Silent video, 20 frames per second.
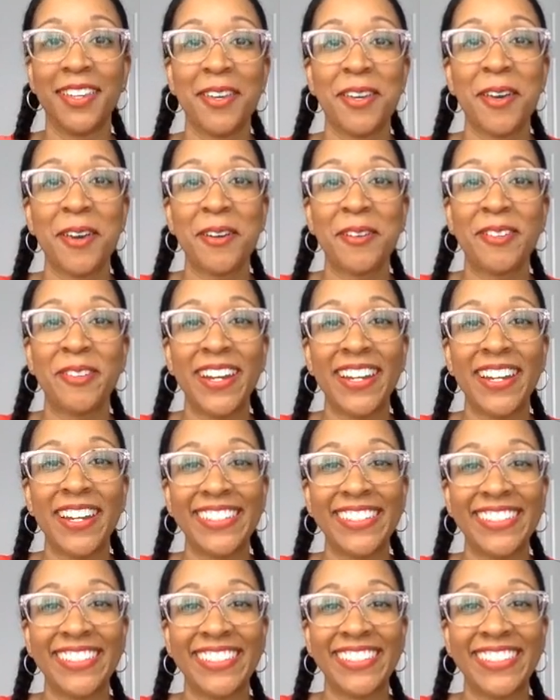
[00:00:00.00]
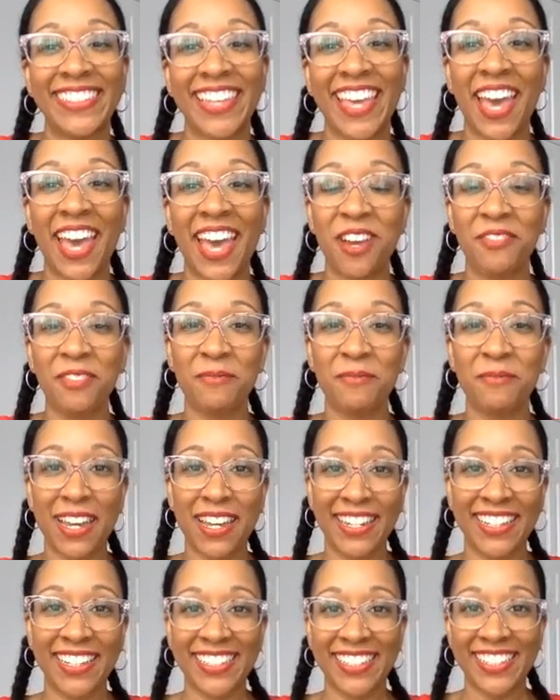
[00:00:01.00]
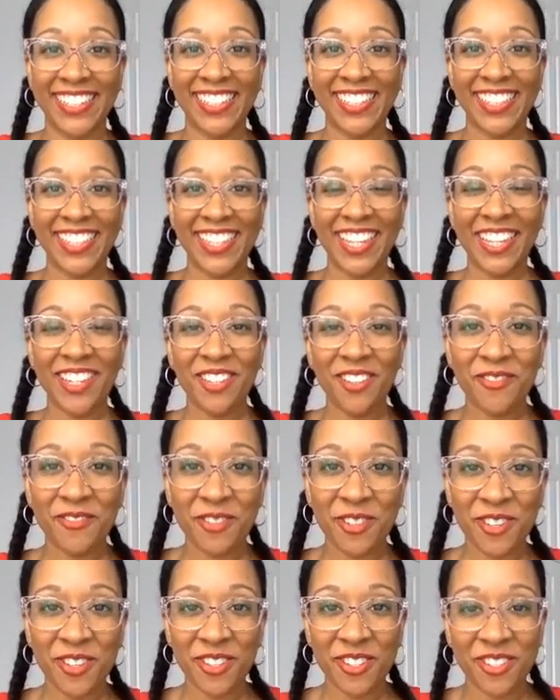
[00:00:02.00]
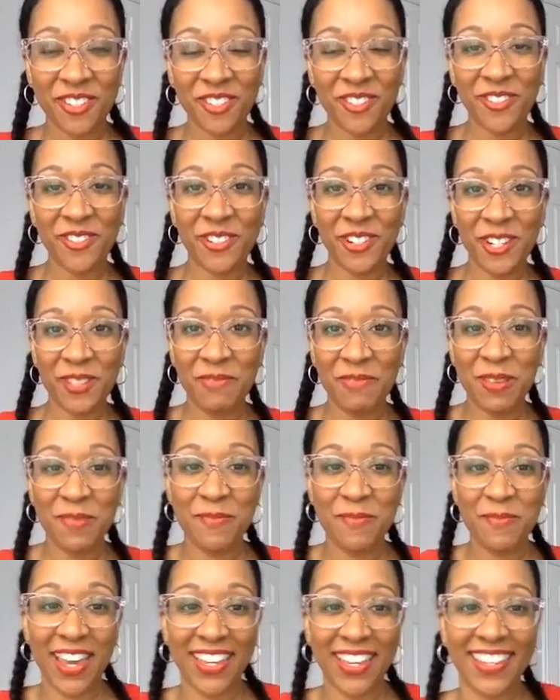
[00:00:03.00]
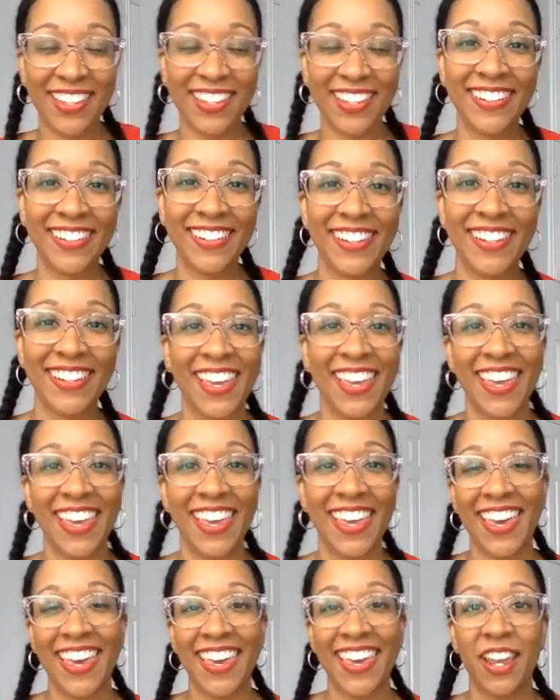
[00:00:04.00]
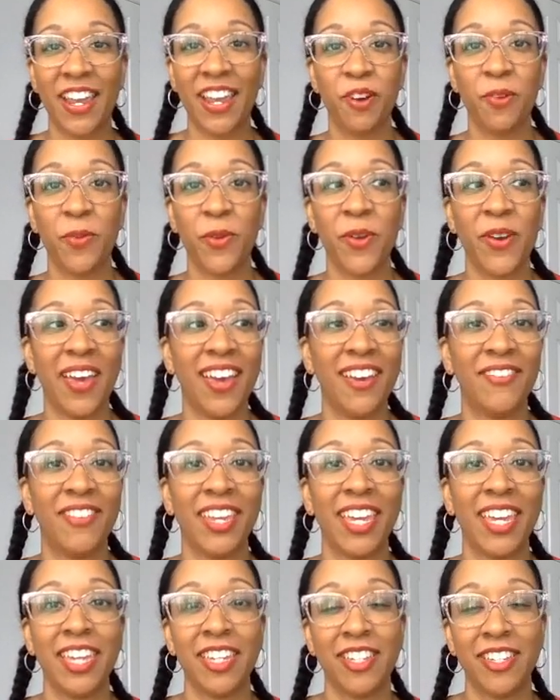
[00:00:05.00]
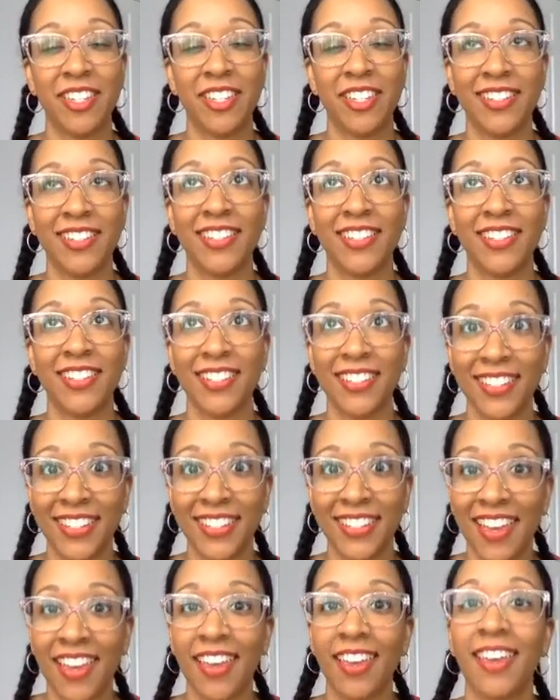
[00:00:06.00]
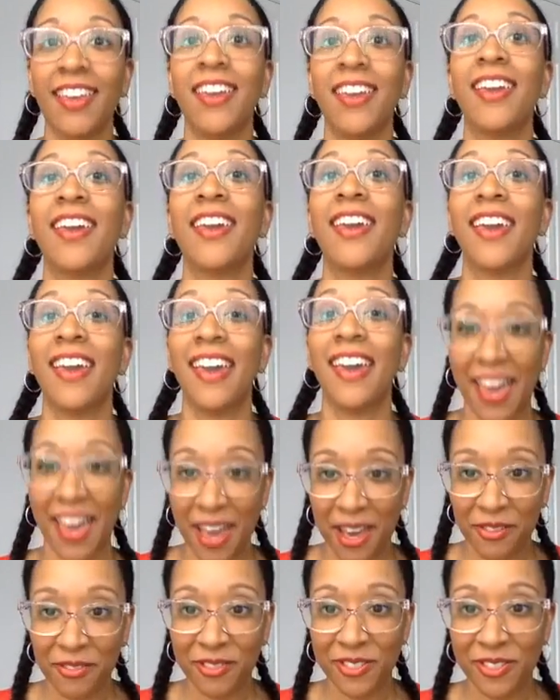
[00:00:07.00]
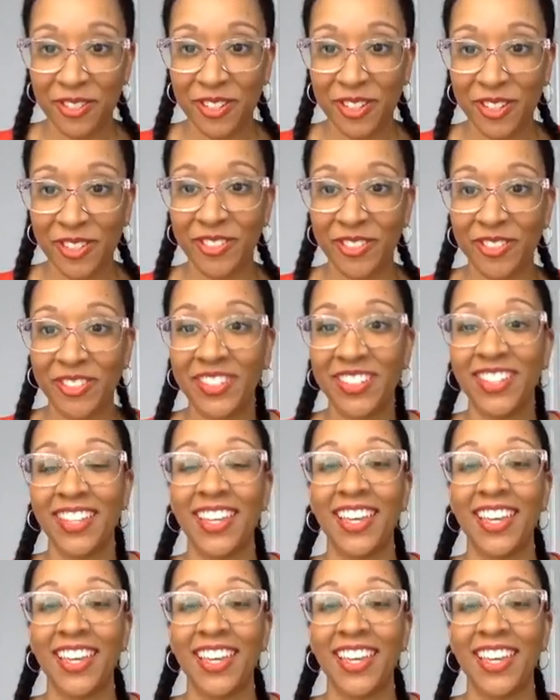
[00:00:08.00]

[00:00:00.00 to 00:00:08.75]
All right. Hi, everybody. Thank you for joining me back here. And I hope you're having a good Sunday afternoon.